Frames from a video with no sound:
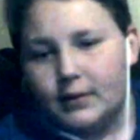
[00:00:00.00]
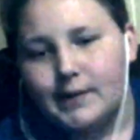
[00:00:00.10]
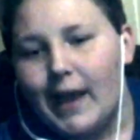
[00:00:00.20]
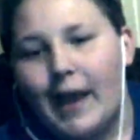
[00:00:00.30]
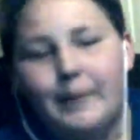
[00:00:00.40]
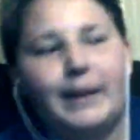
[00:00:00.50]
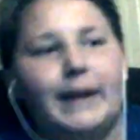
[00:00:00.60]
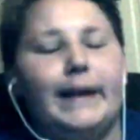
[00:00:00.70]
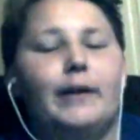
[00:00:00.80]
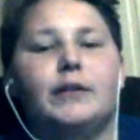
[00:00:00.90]
just
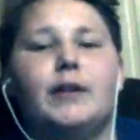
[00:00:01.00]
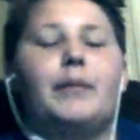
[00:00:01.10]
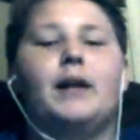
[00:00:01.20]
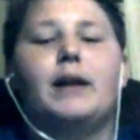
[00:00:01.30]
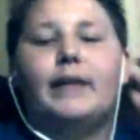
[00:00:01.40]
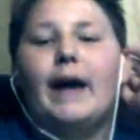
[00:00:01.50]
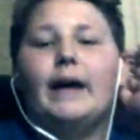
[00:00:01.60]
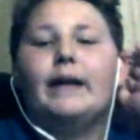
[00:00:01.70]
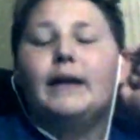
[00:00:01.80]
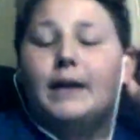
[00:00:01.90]
gameplay or something like
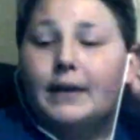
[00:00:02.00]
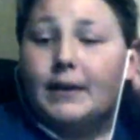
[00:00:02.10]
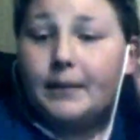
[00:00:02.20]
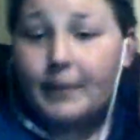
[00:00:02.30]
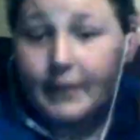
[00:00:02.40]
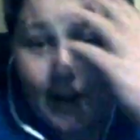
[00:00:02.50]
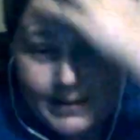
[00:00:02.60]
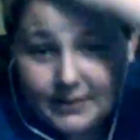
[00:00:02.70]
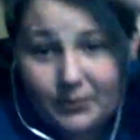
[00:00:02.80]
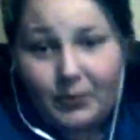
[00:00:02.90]
that. But
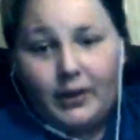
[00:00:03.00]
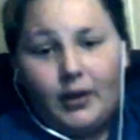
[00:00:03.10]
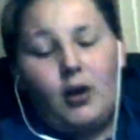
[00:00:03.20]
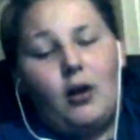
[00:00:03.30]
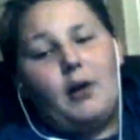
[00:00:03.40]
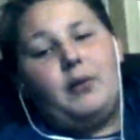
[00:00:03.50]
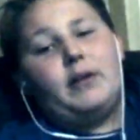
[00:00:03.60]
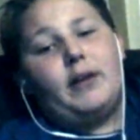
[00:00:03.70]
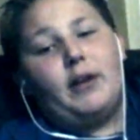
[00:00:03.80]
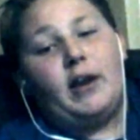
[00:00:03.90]
that's really all I wanted
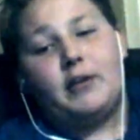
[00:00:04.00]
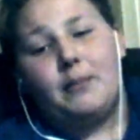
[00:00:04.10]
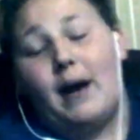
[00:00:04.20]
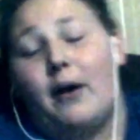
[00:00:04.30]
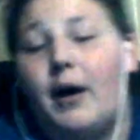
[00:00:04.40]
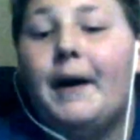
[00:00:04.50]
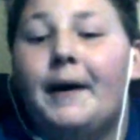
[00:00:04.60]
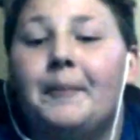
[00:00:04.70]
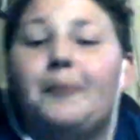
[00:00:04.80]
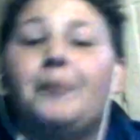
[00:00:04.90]
to tell you guys about.
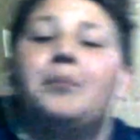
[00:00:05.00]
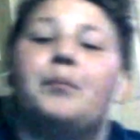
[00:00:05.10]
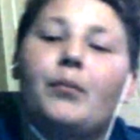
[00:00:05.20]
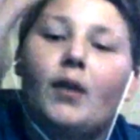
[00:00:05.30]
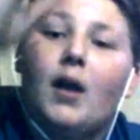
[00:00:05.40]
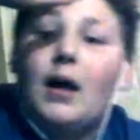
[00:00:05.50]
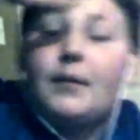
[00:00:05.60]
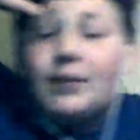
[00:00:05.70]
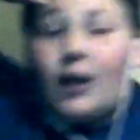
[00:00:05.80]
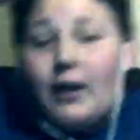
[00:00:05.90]
I'm
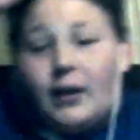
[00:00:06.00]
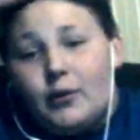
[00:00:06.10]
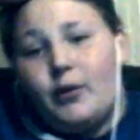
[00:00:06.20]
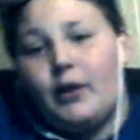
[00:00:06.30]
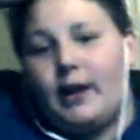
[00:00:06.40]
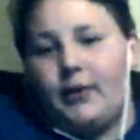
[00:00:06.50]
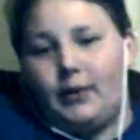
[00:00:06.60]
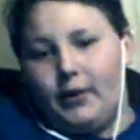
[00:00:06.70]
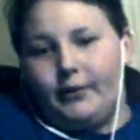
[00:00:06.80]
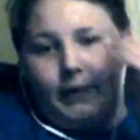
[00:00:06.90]
sorry I didn't do like a
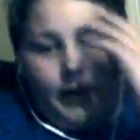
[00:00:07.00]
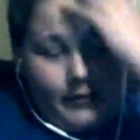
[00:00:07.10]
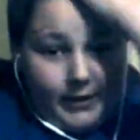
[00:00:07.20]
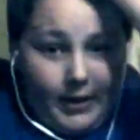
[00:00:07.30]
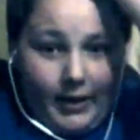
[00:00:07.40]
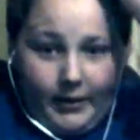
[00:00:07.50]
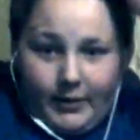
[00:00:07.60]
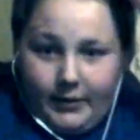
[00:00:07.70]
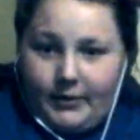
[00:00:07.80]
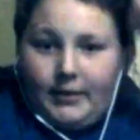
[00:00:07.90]
good video today,
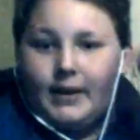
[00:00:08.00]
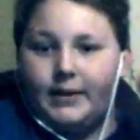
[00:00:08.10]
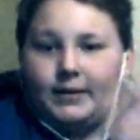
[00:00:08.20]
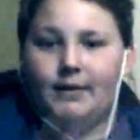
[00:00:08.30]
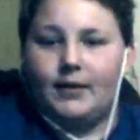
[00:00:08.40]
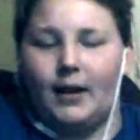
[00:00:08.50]
just this,